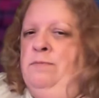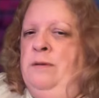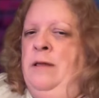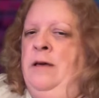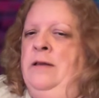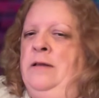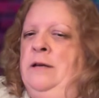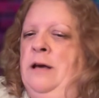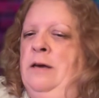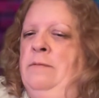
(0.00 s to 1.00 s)
A lot of the
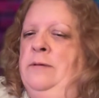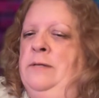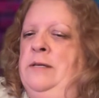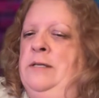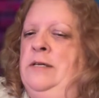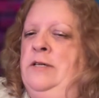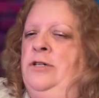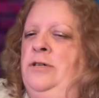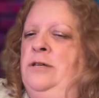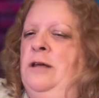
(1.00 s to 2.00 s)
times, these
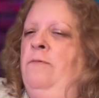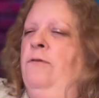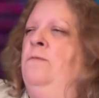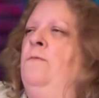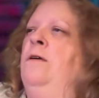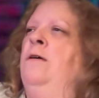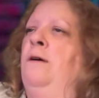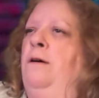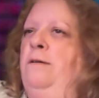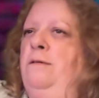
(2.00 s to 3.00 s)
issues need more than one
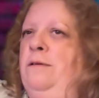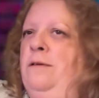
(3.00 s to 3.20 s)
call.